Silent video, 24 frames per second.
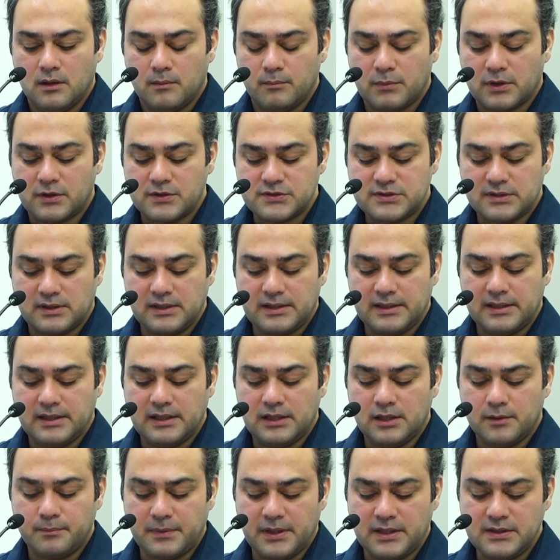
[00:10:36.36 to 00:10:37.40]
Because in the
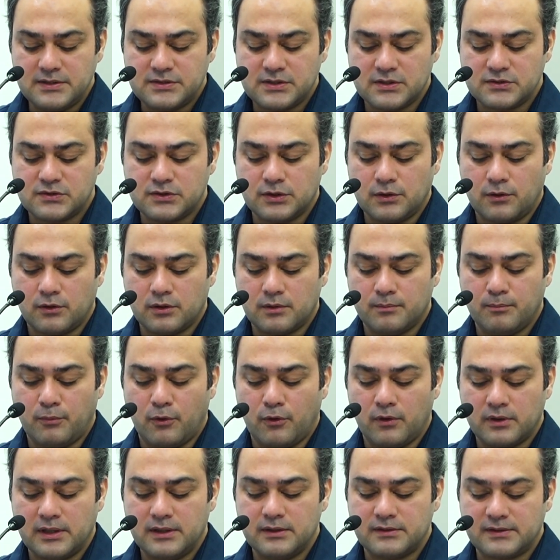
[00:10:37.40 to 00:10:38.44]
end, peace is not
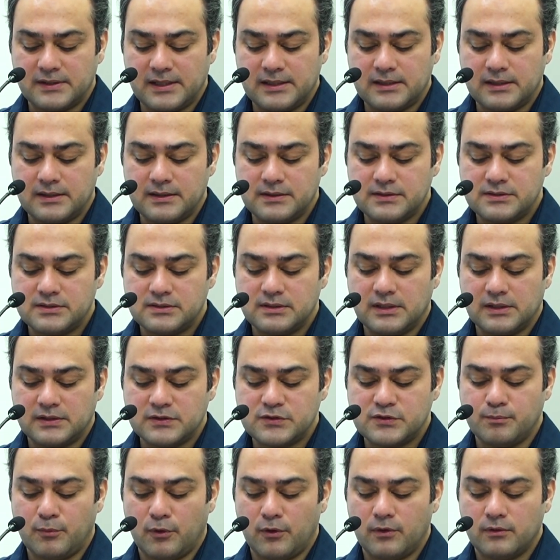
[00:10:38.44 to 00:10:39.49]
born in treaties. It
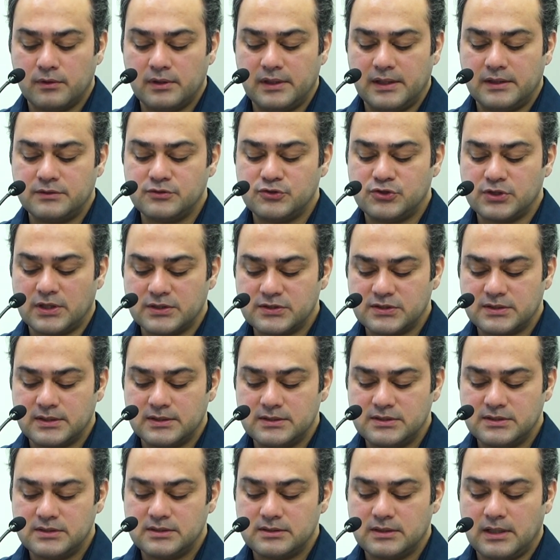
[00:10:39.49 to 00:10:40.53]
is born in
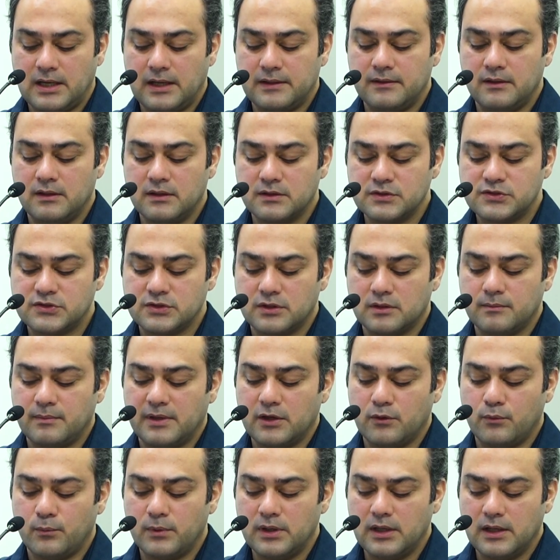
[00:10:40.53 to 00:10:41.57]
justice and nurtured by
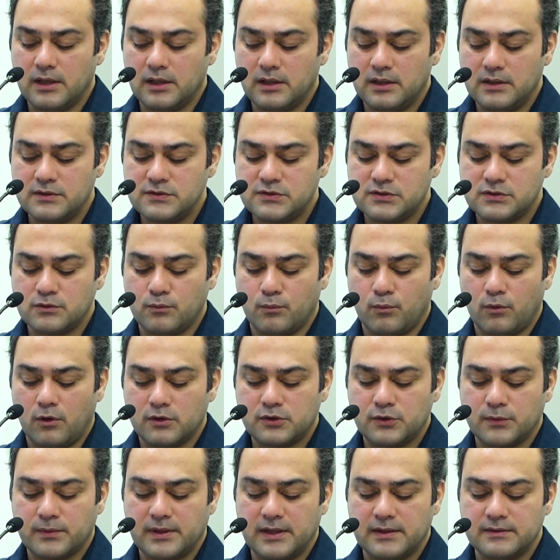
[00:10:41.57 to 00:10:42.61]
a willingness to
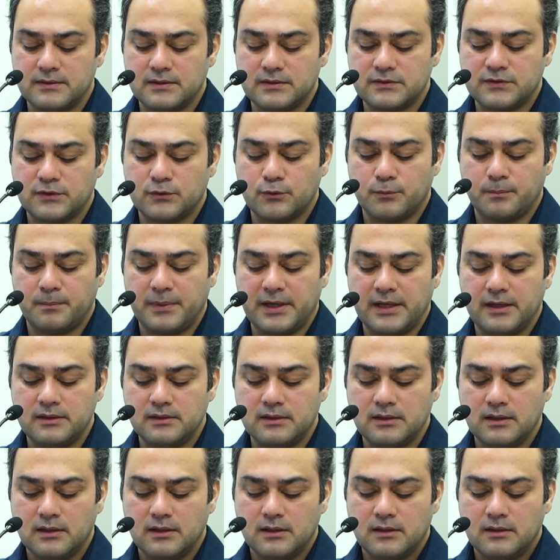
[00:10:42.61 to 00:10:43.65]
walk together through
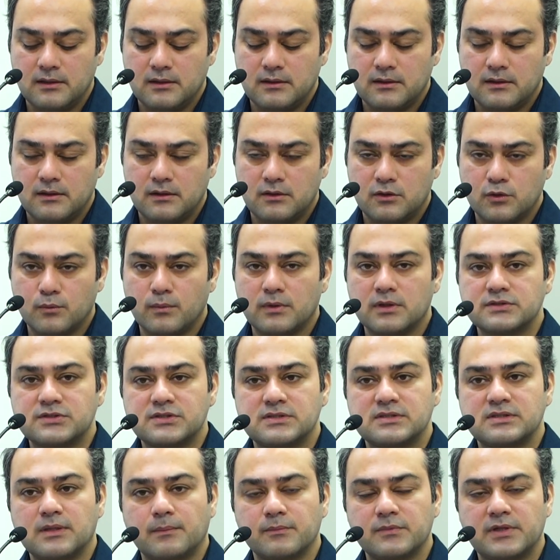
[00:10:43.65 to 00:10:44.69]
pain towards
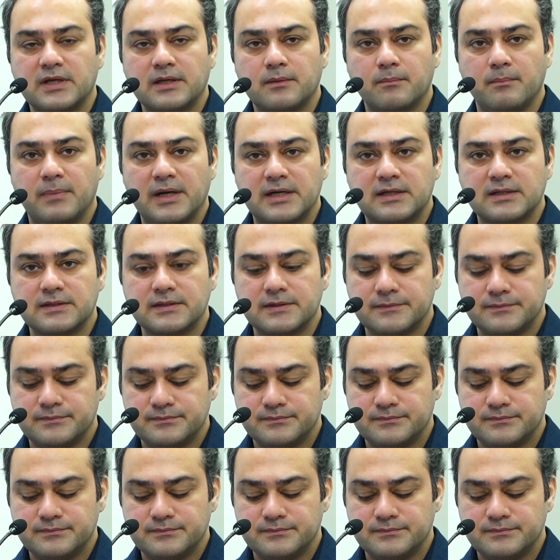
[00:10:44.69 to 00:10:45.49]
something better.